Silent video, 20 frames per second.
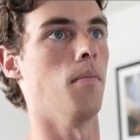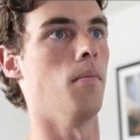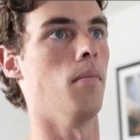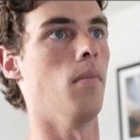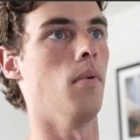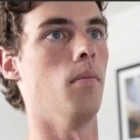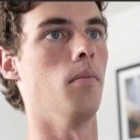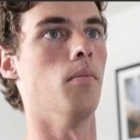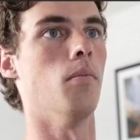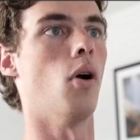
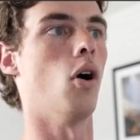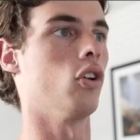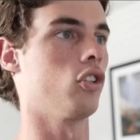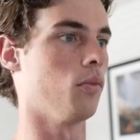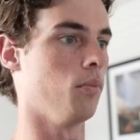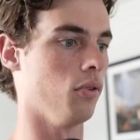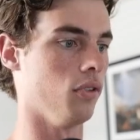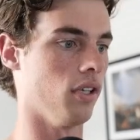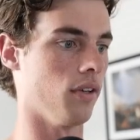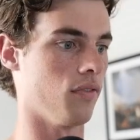
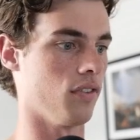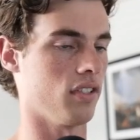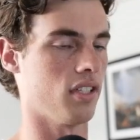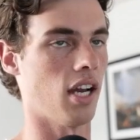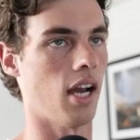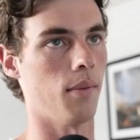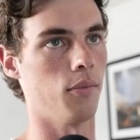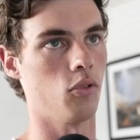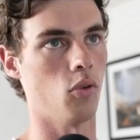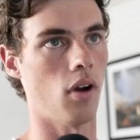multiple different
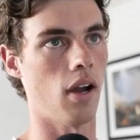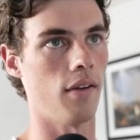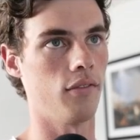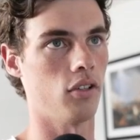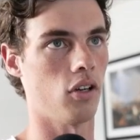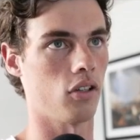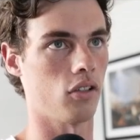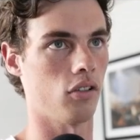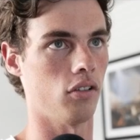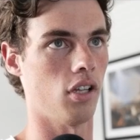times. So I've
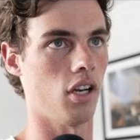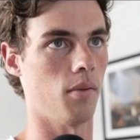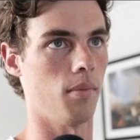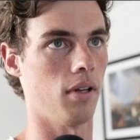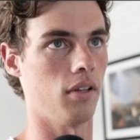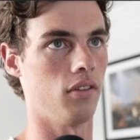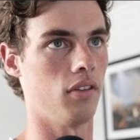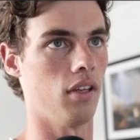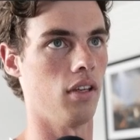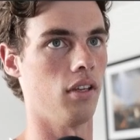talked a lot
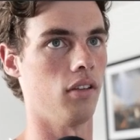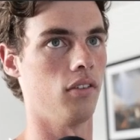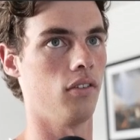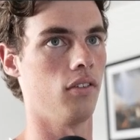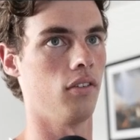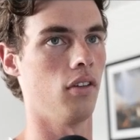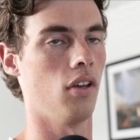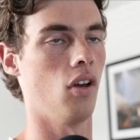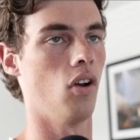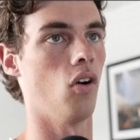about
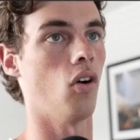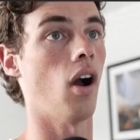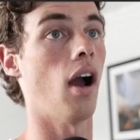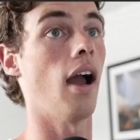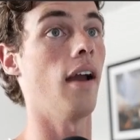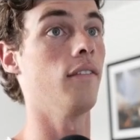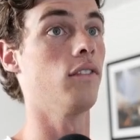this, or I've